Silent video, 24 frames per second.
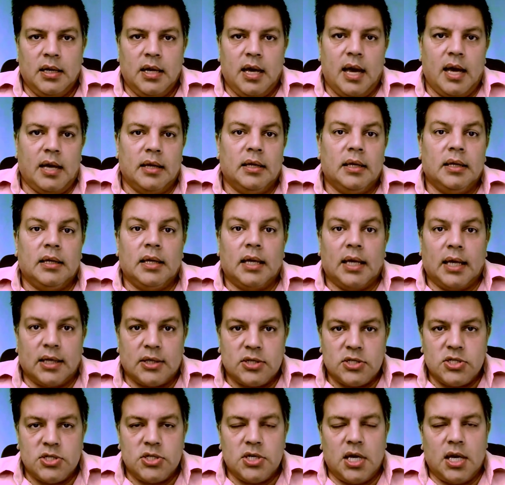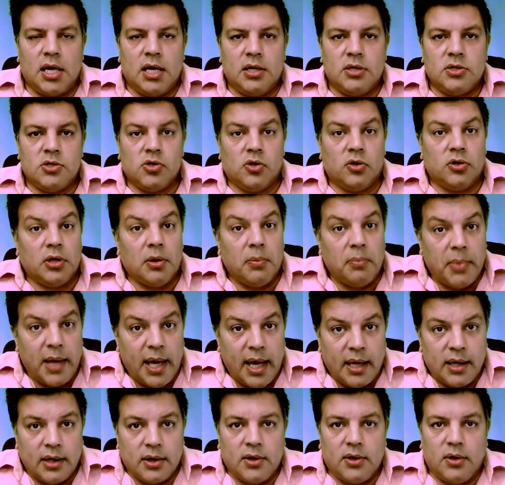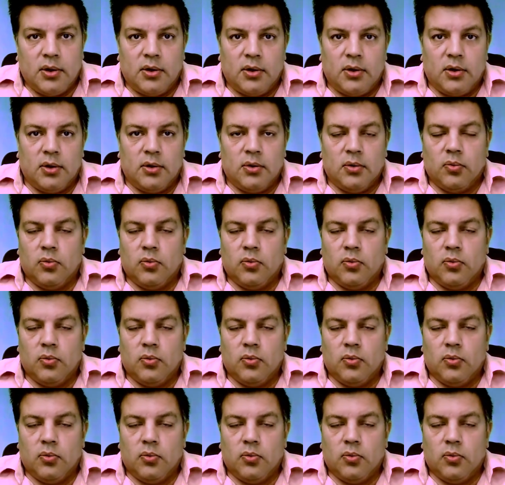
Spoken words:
and then the exchange or the banker,